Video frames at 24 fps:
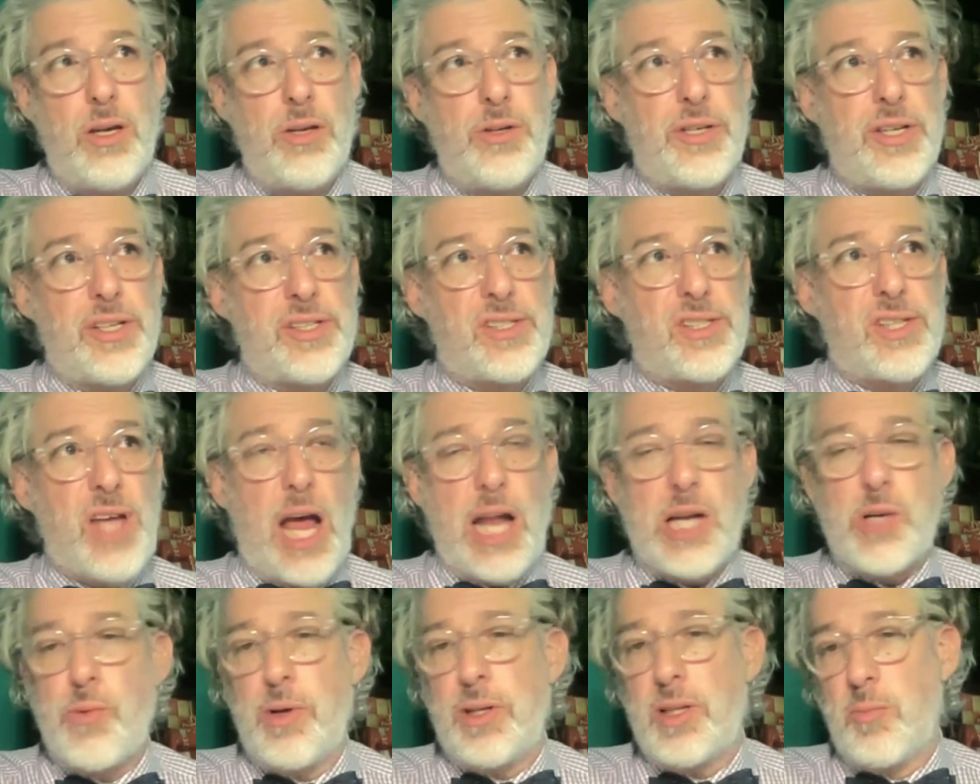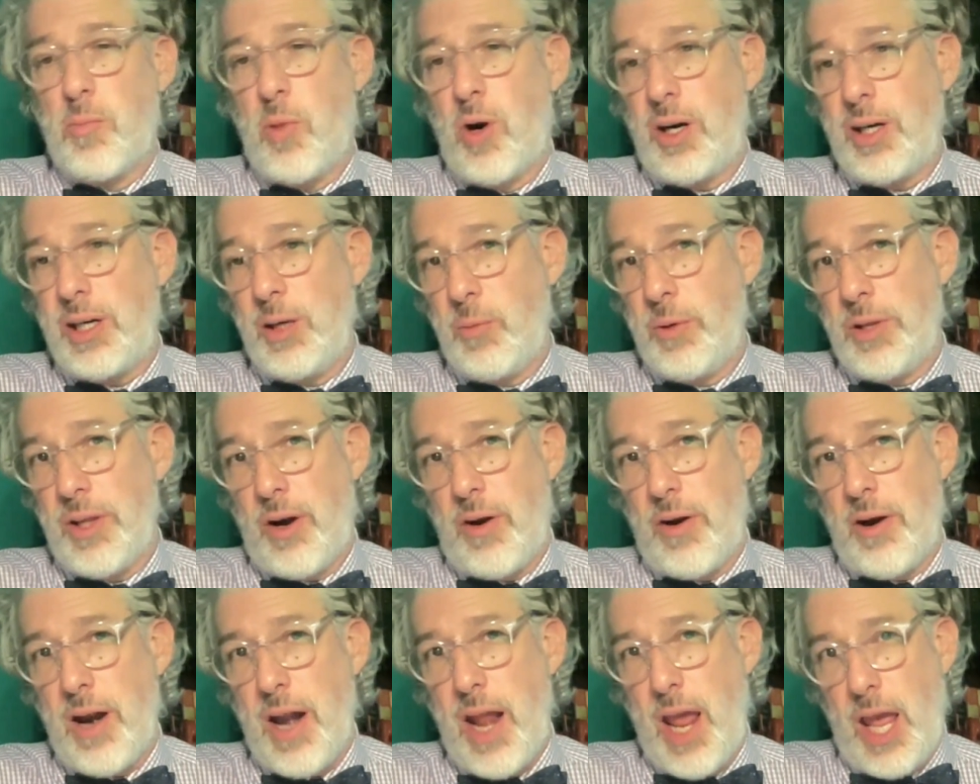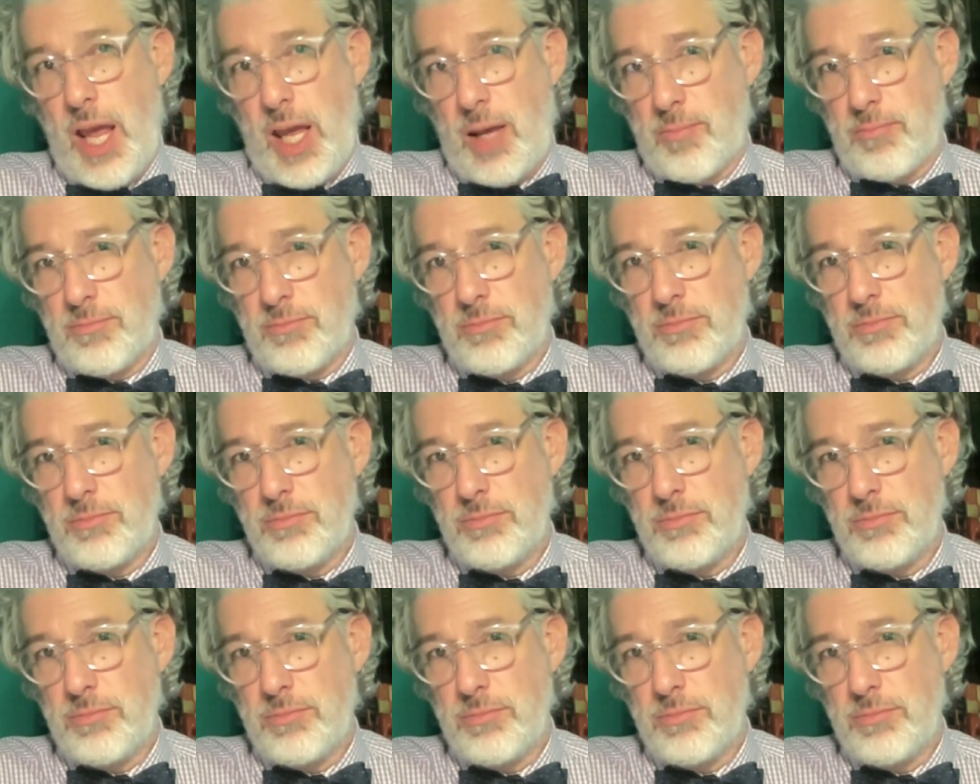saturate the market with our name.